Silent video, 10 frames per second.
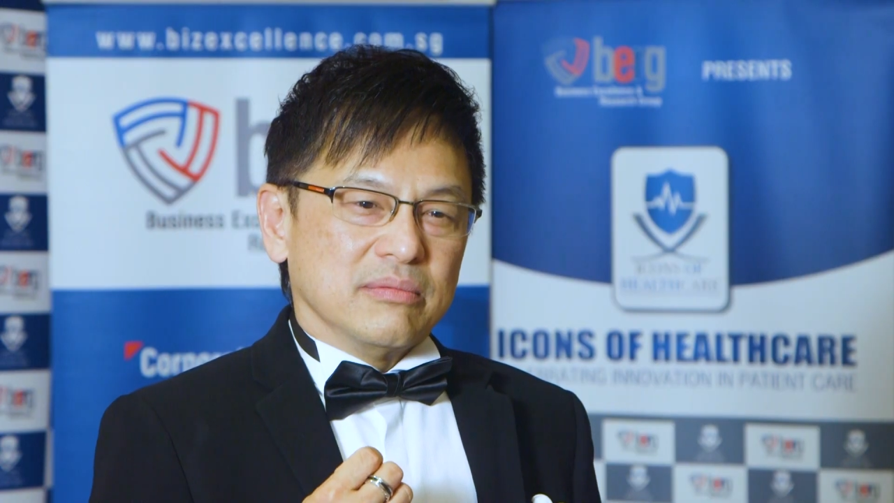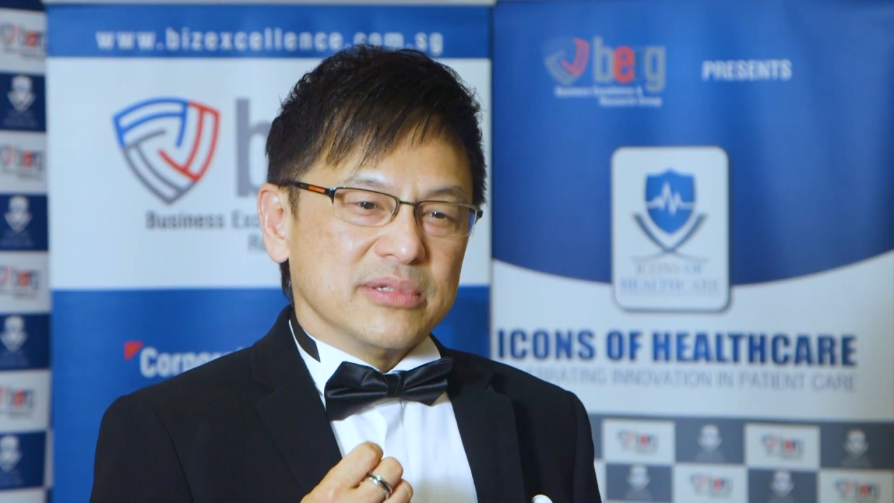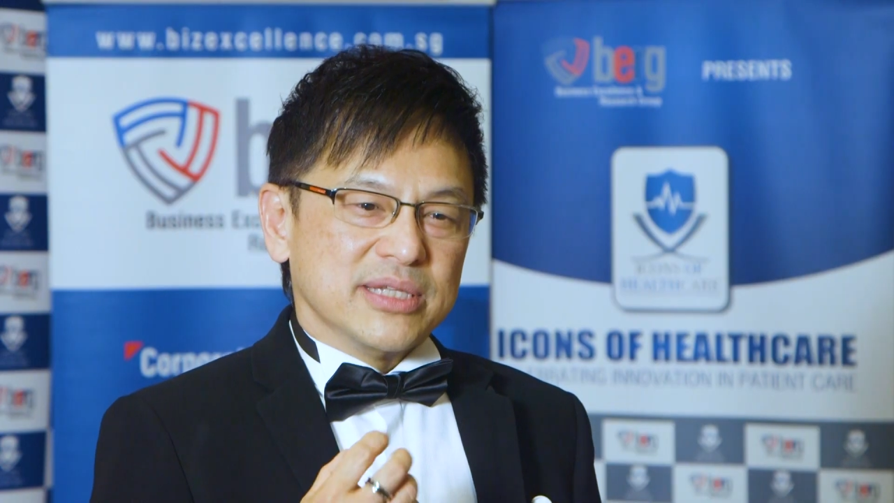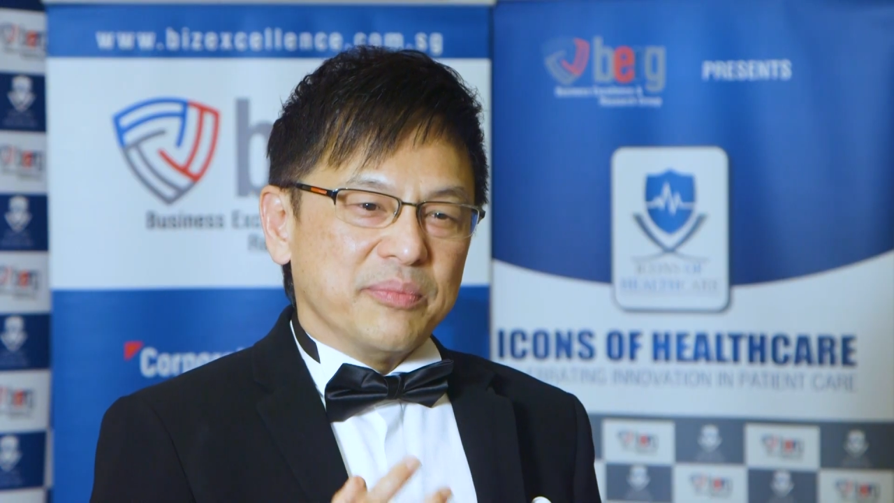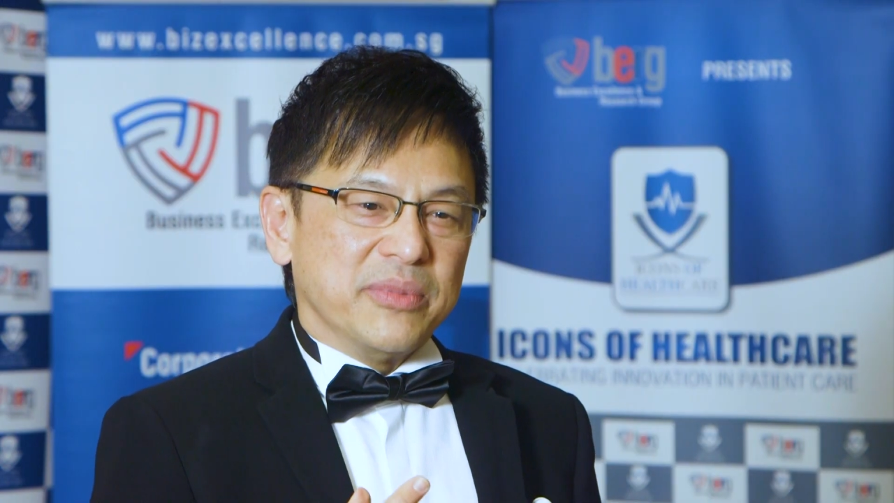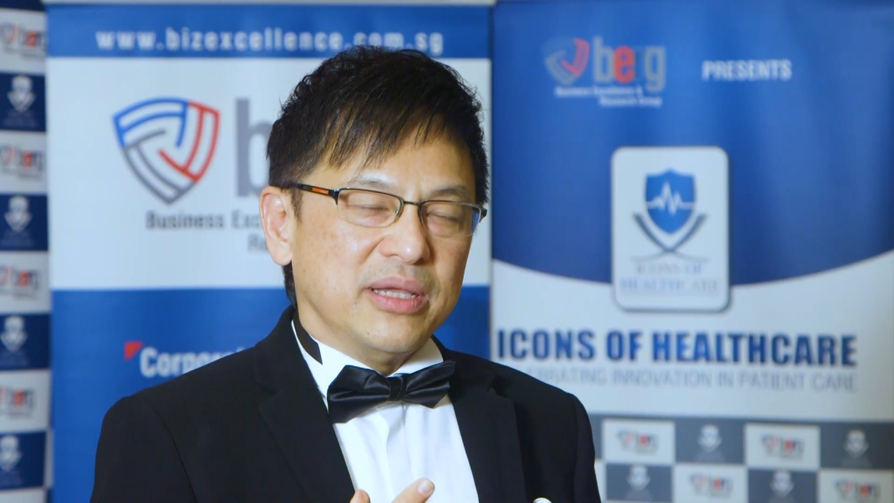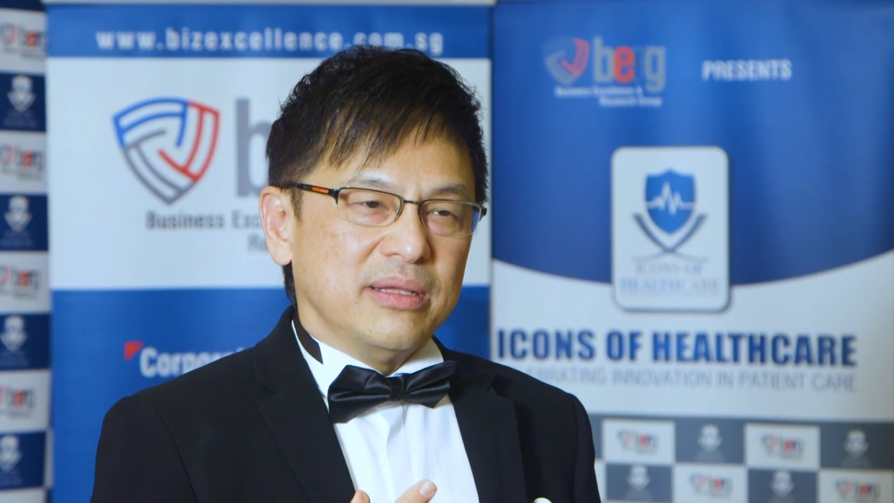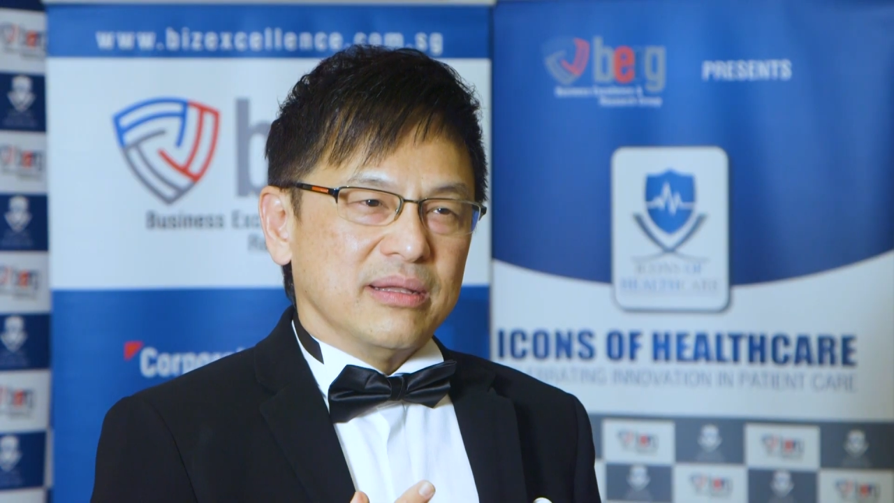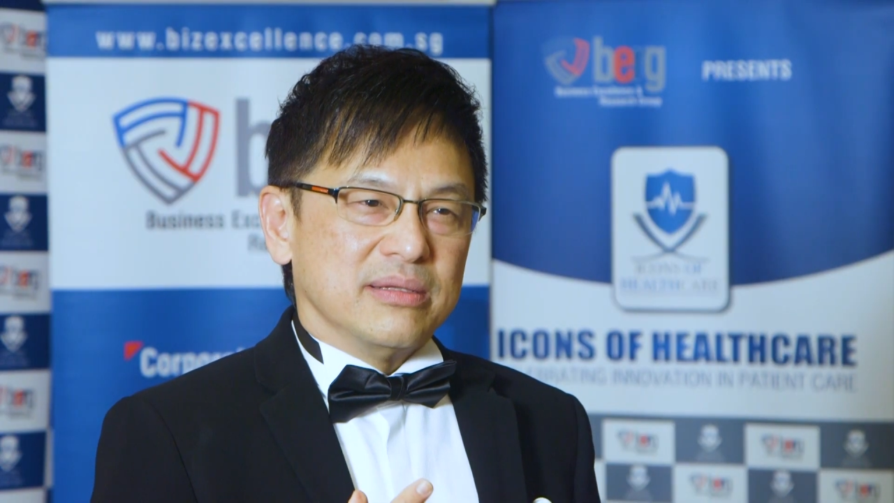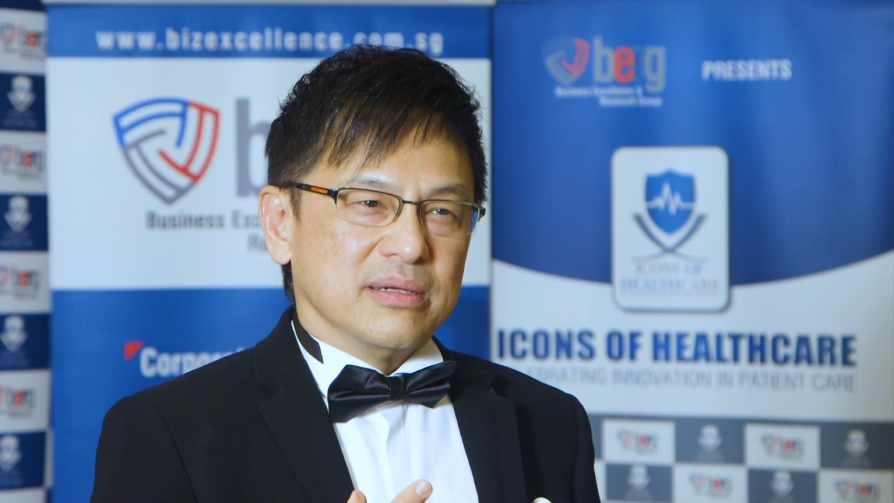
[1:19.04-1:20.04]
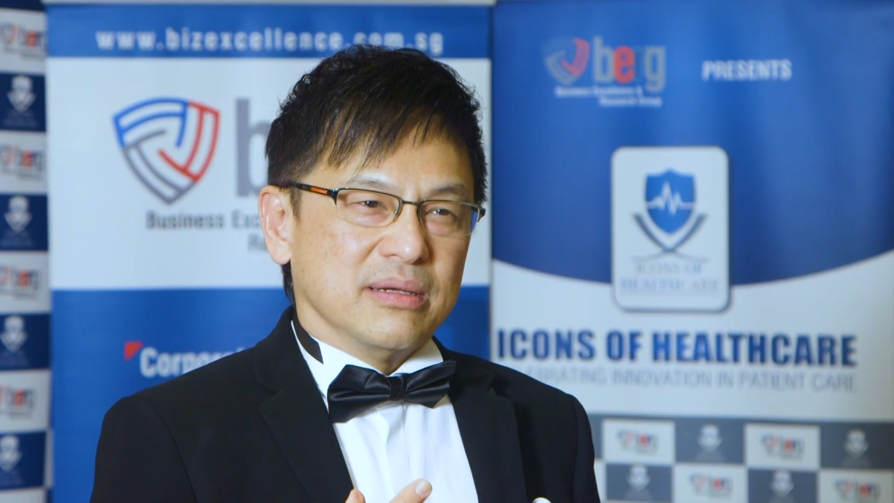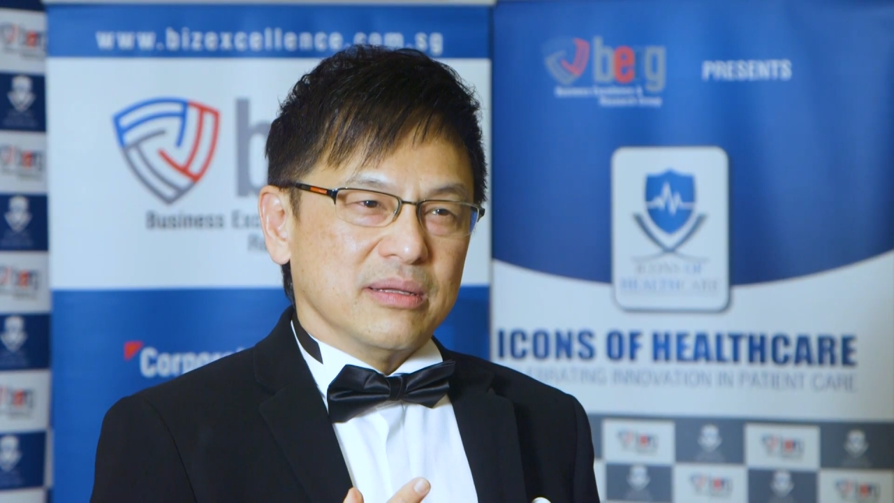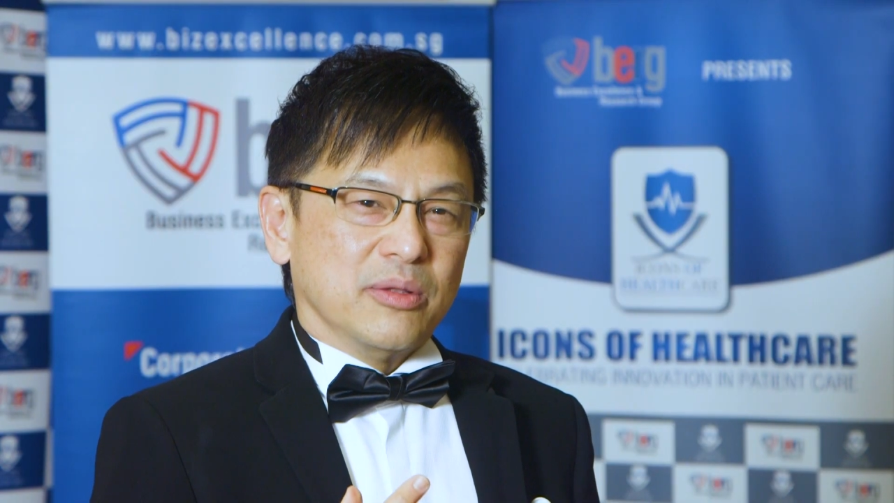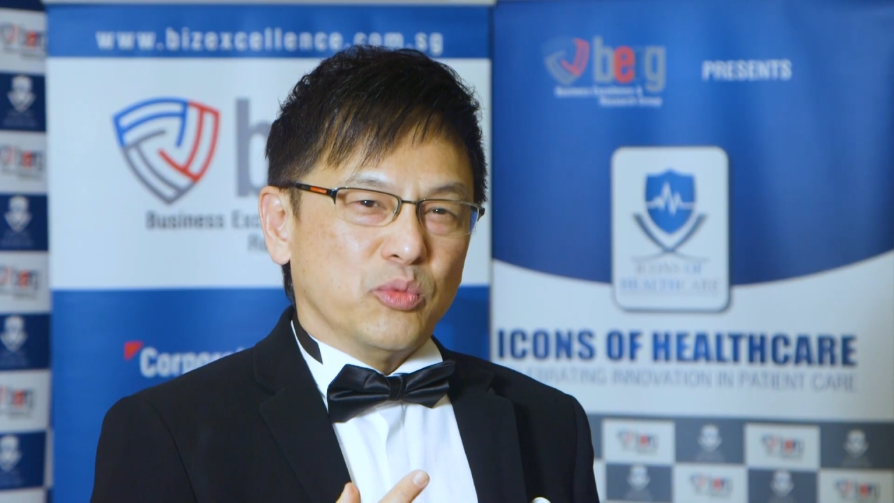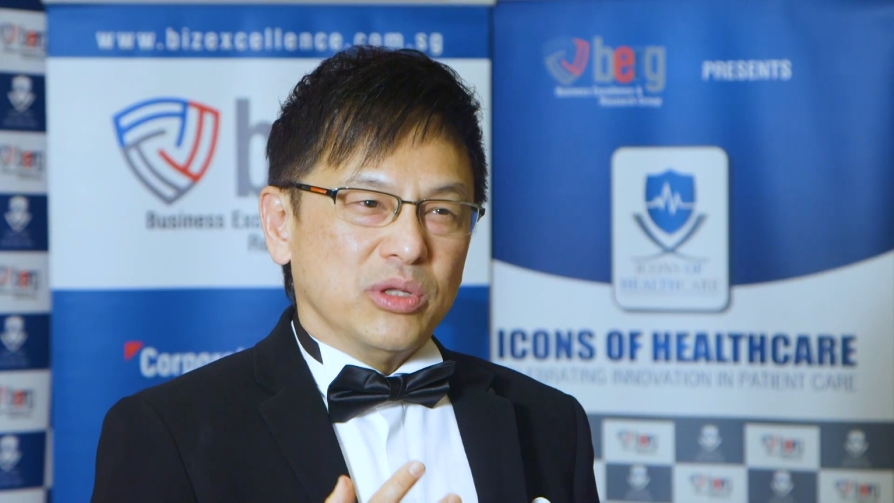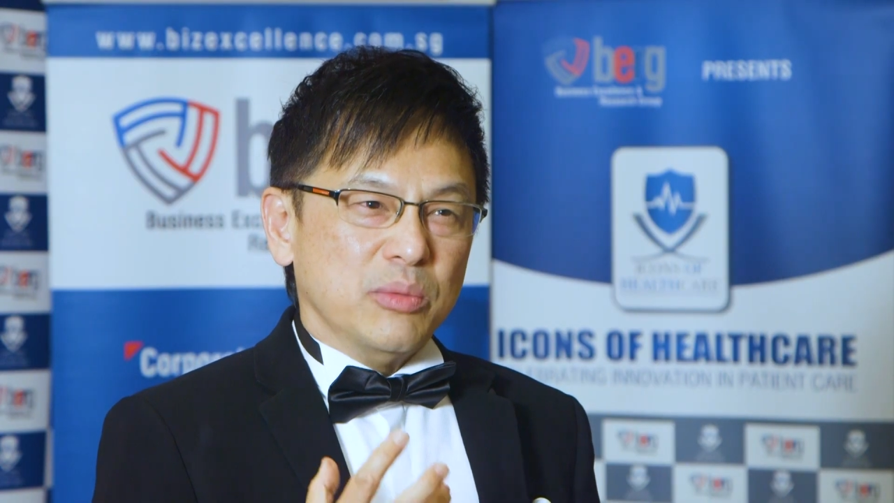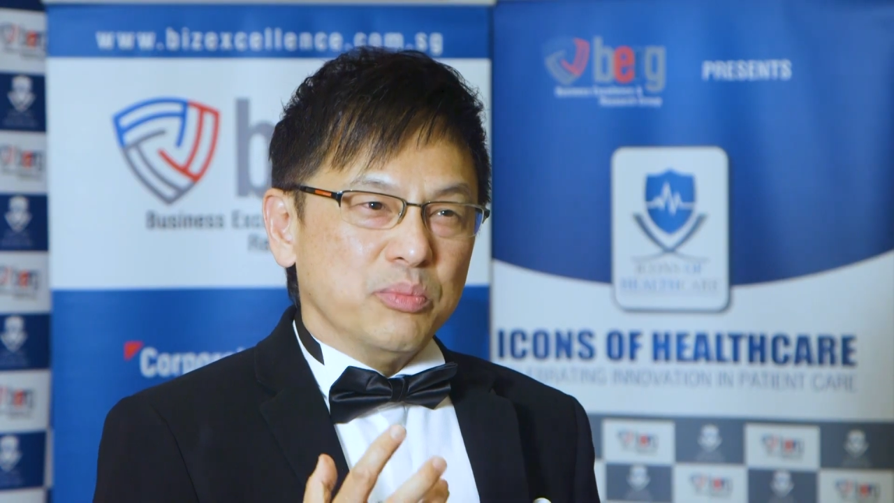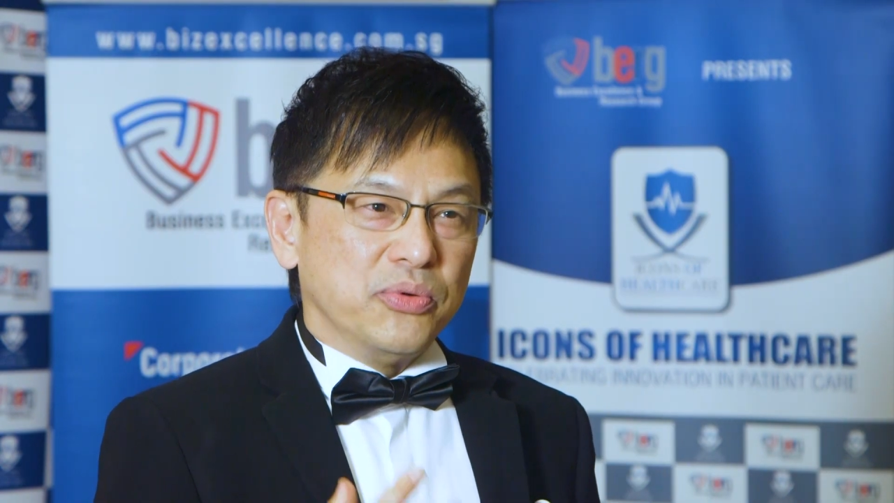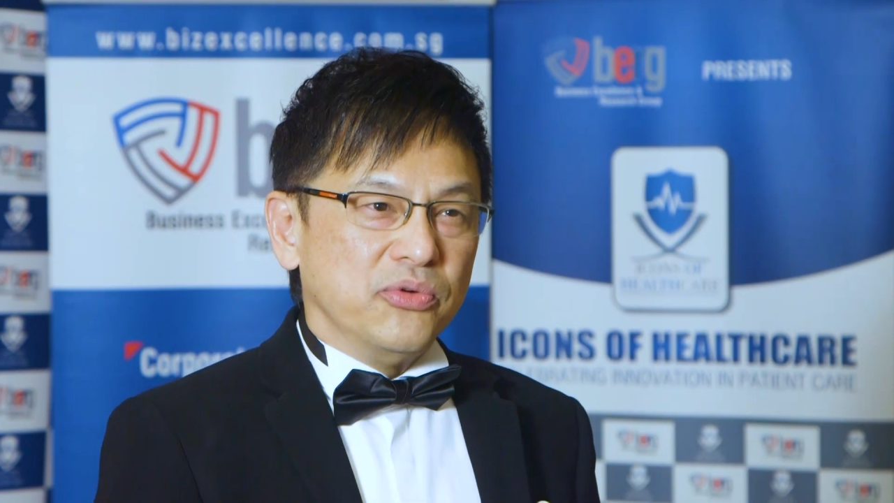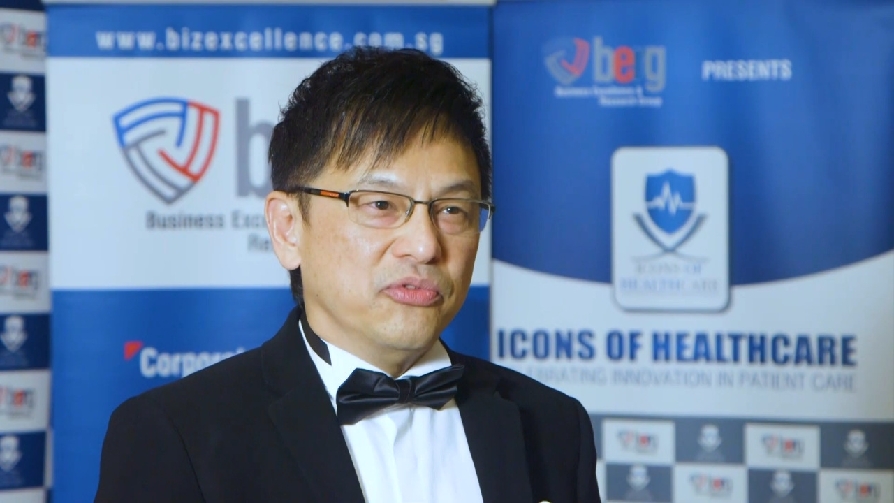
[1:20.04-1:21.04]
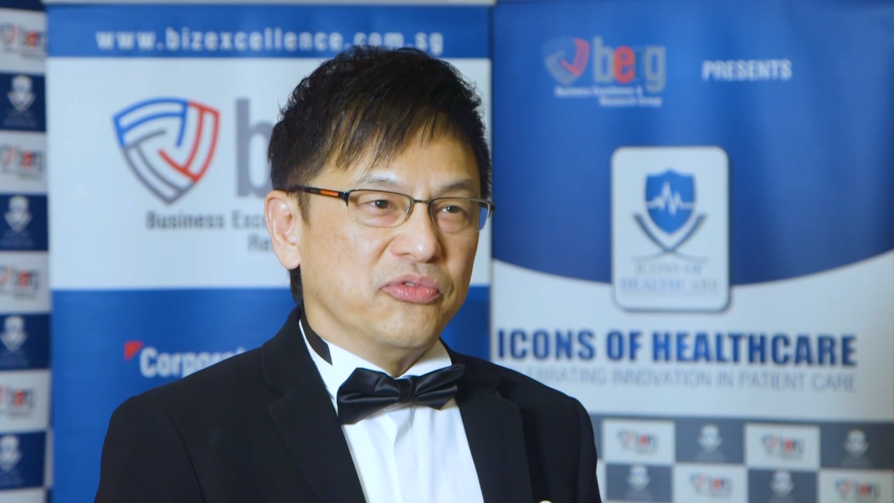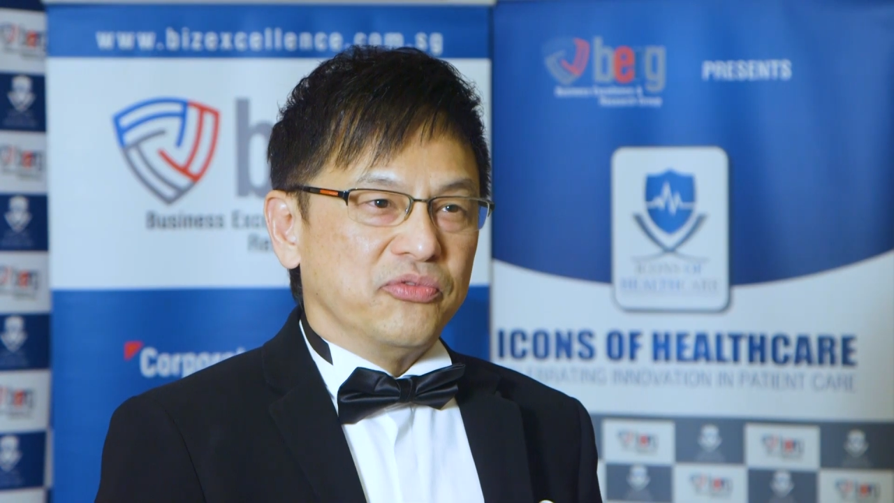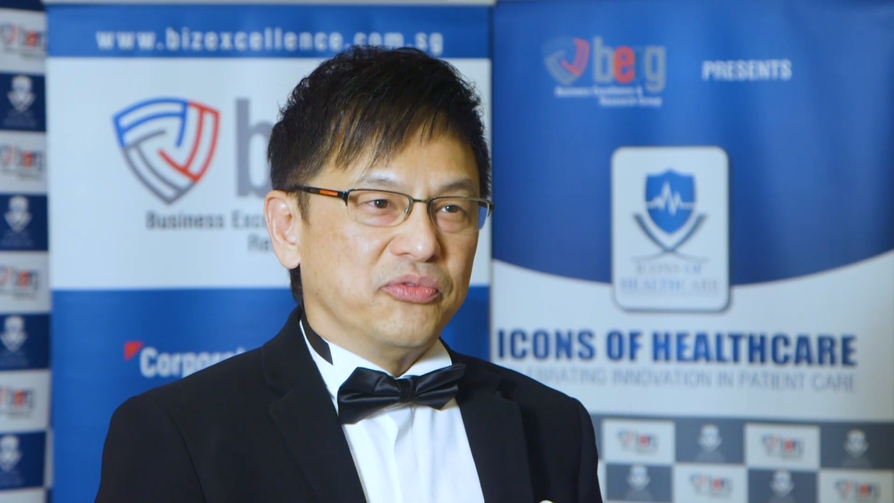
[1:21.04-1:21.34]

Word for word: something that will improve